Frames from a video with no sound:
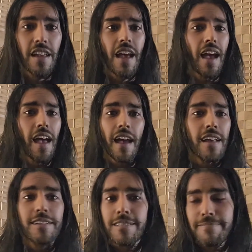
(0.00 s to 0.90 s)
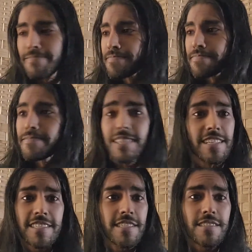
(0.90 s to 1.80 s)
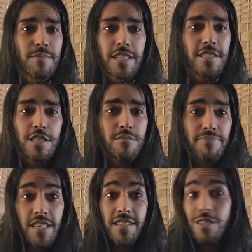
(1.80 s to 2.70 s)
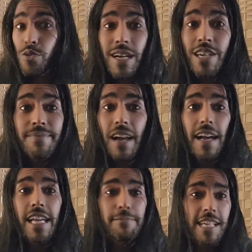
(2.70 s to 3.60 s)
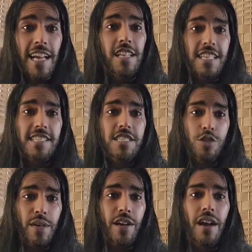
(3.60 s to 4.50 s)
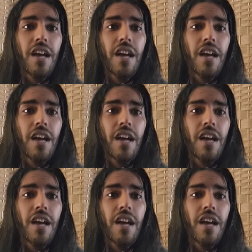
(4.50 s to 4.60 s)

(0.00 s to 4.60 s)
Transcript: And this is this is this is Twitter. I keep saying it. This is Twitter.